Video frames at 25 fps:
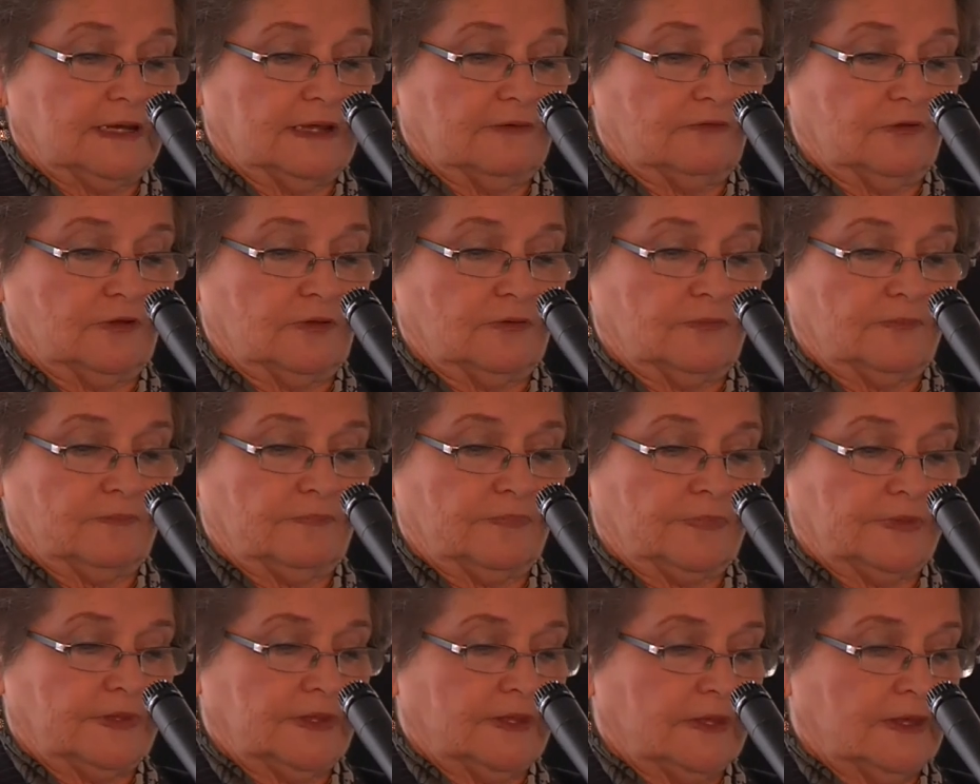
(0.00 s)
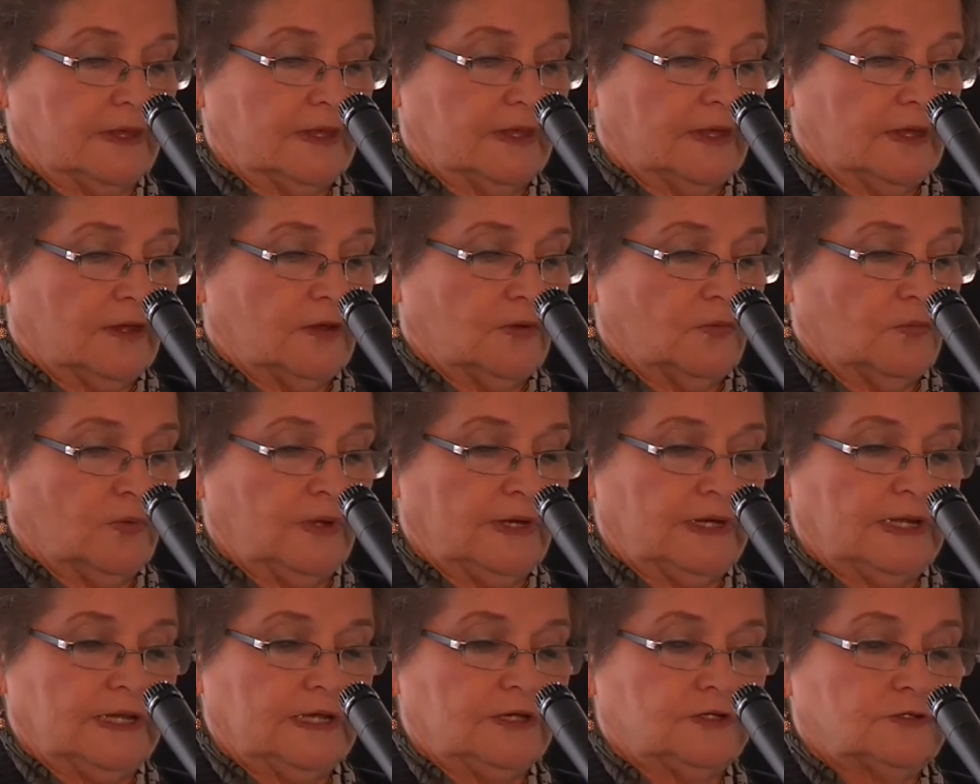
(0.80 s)
in that level.
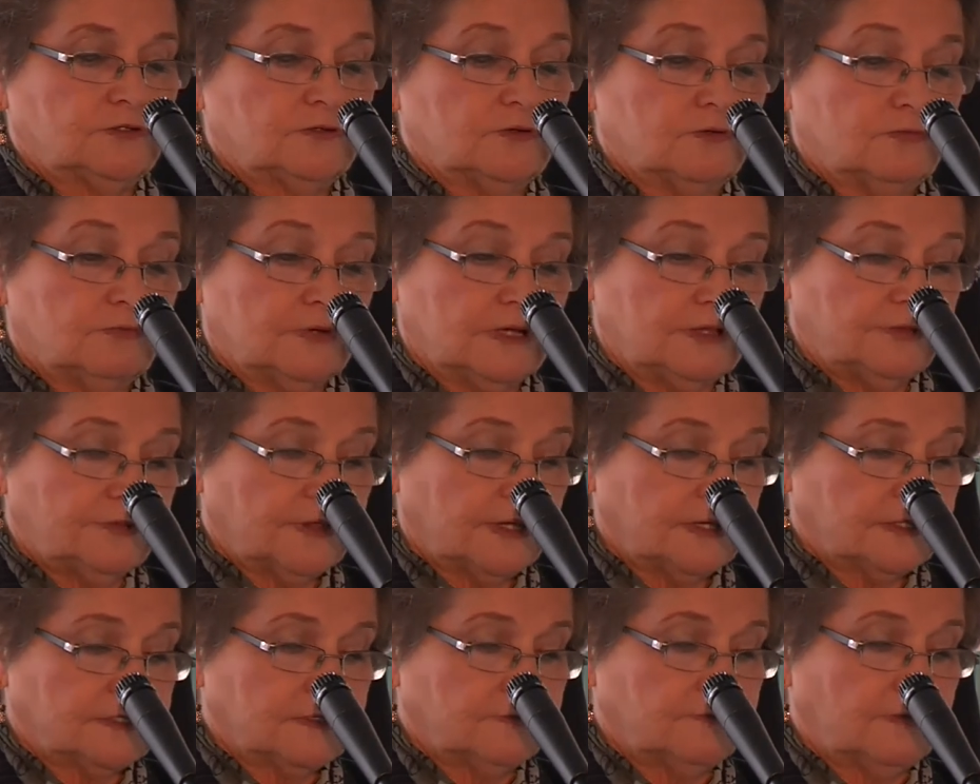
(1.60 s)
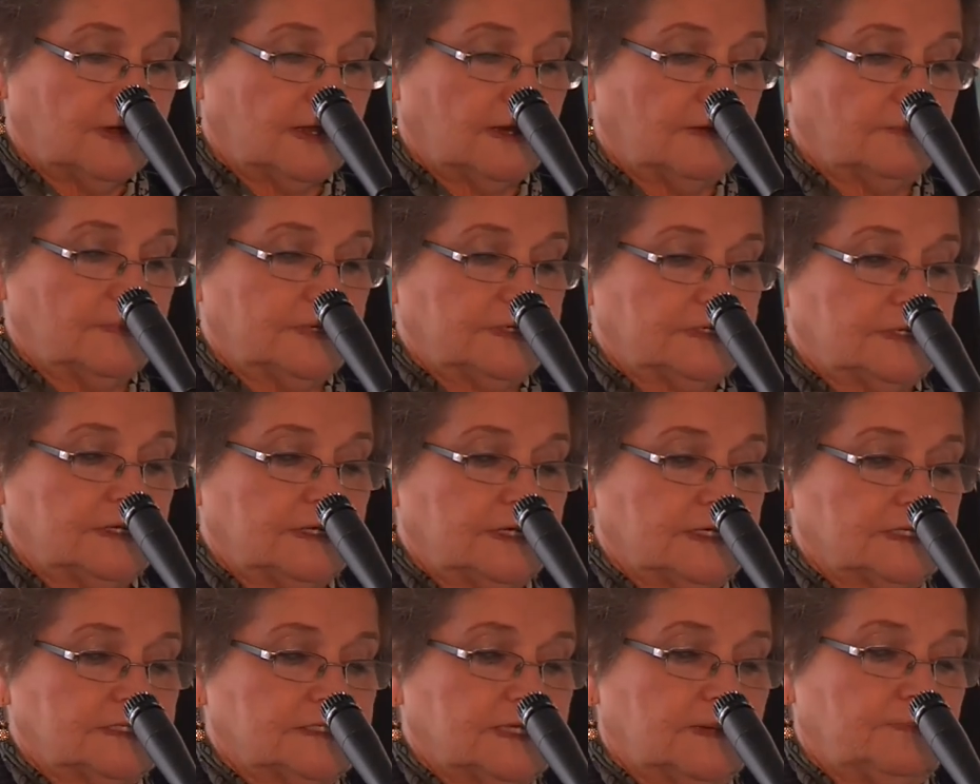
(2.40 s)
We need to rethink development
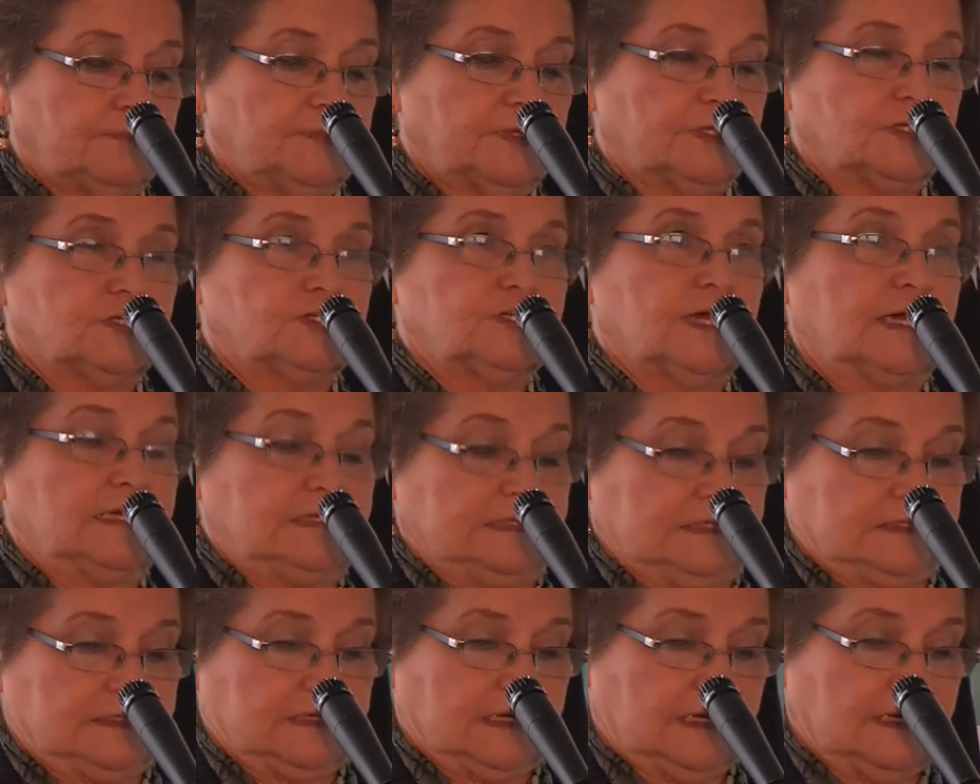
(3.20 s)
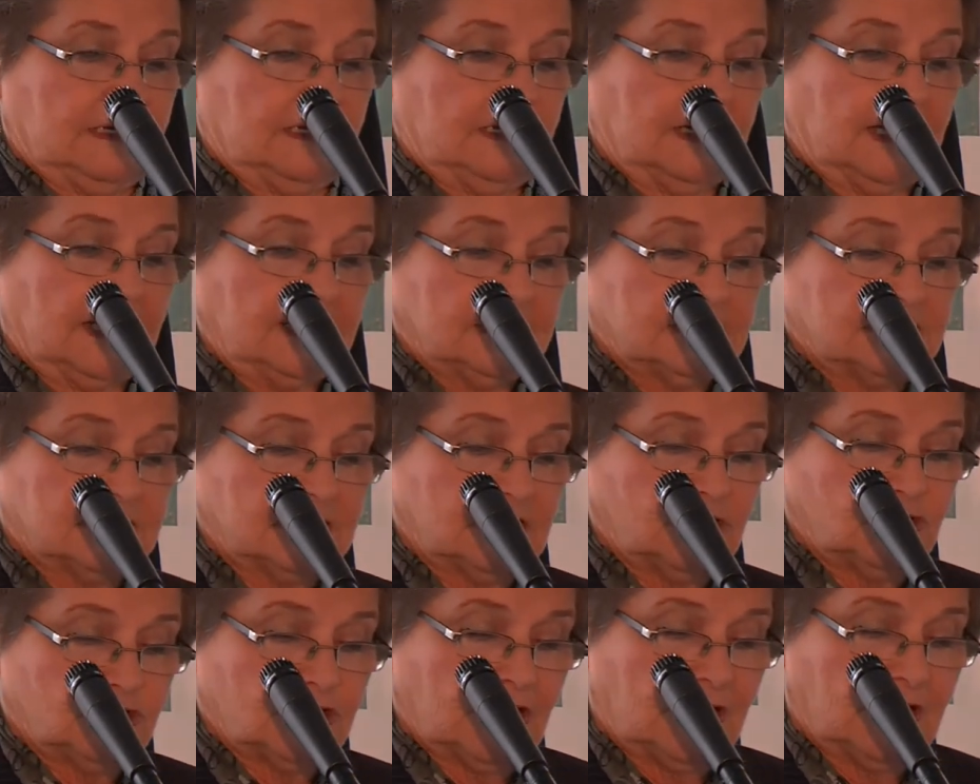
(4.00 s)
and accept that just and
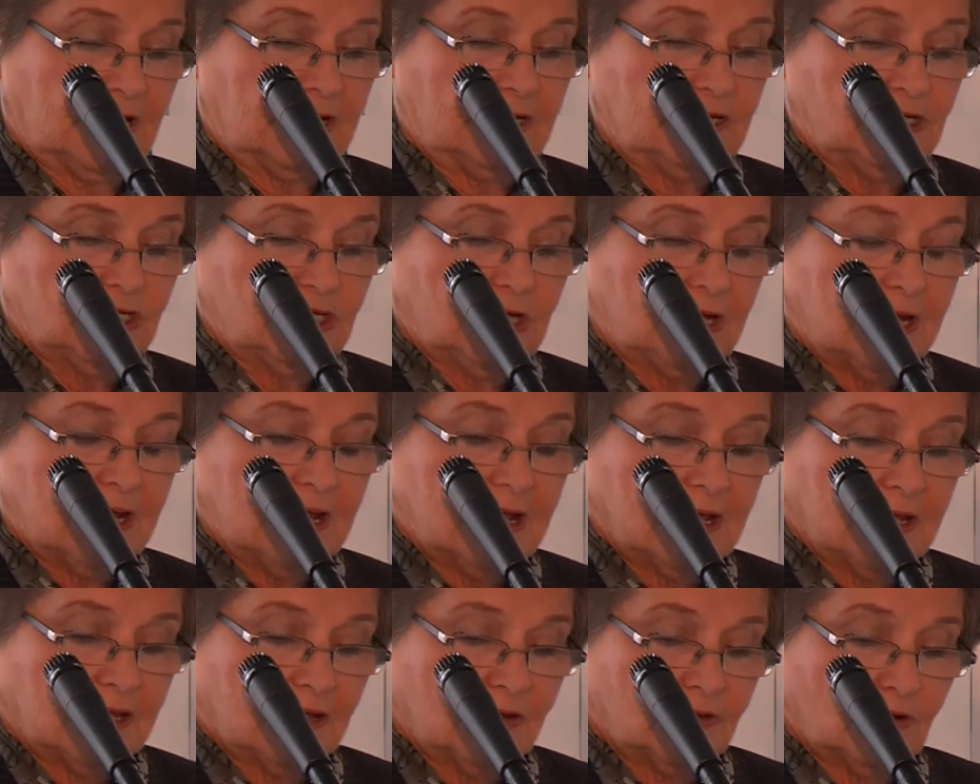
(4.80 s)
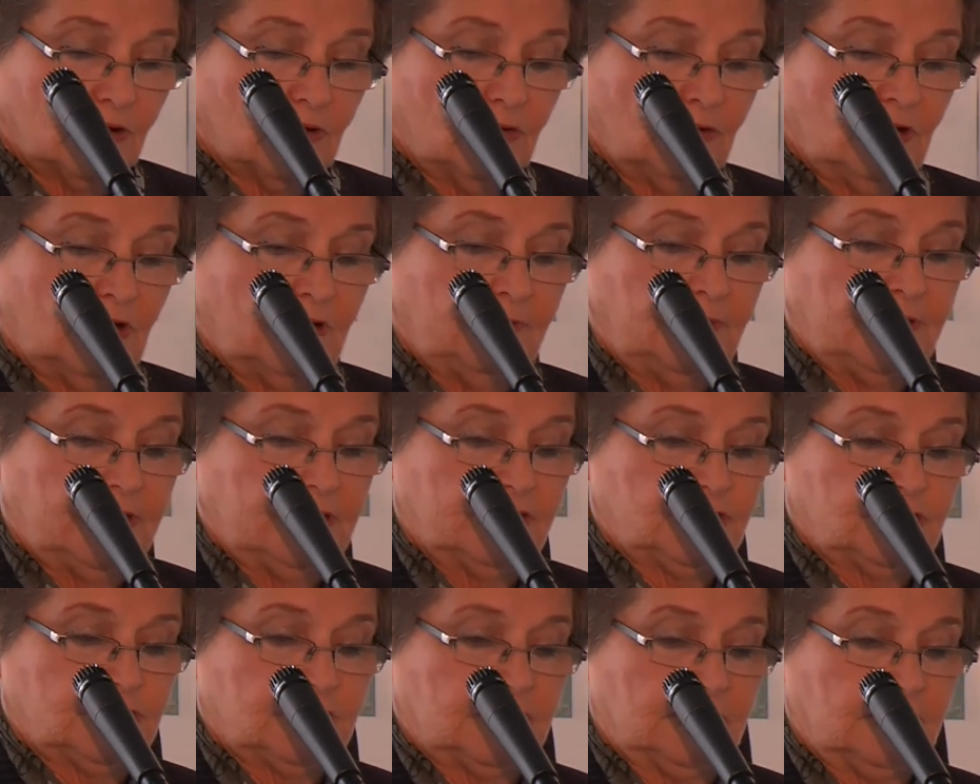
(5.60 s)
lasting change can only
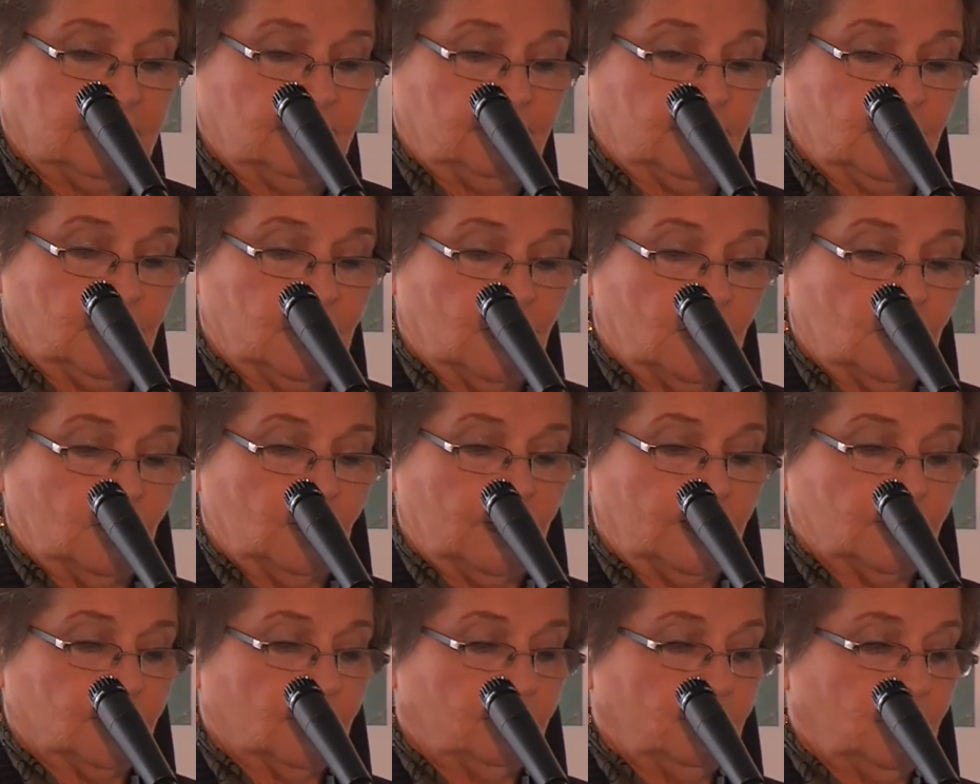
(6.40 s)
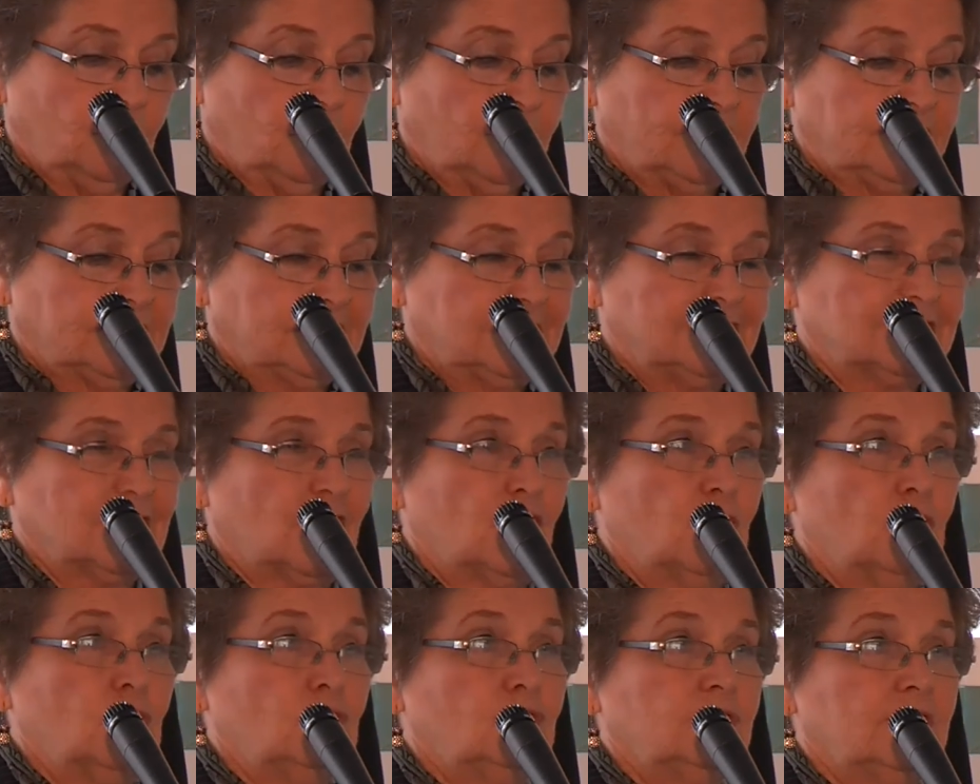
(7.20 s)
be achieved when
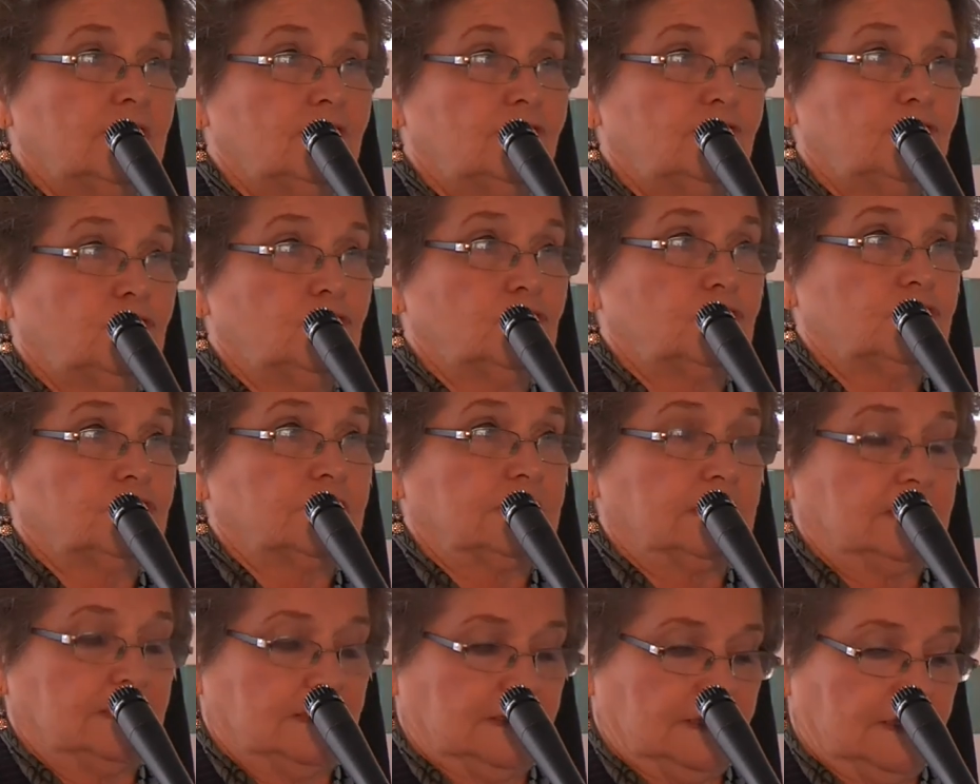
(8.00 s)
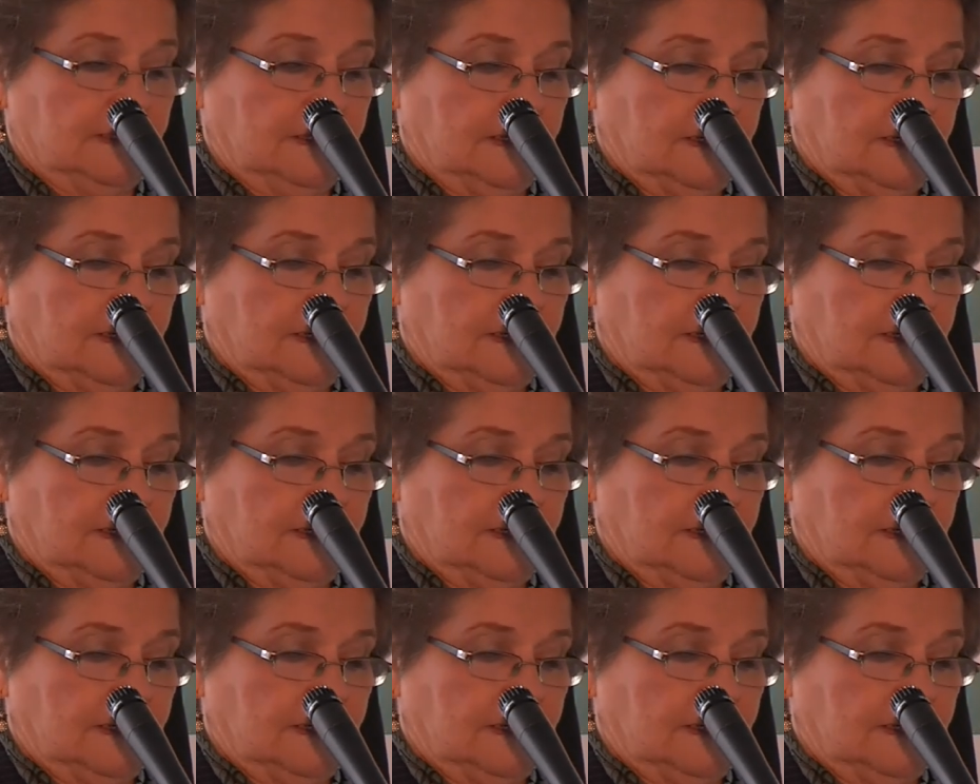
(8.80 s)
communities own their future.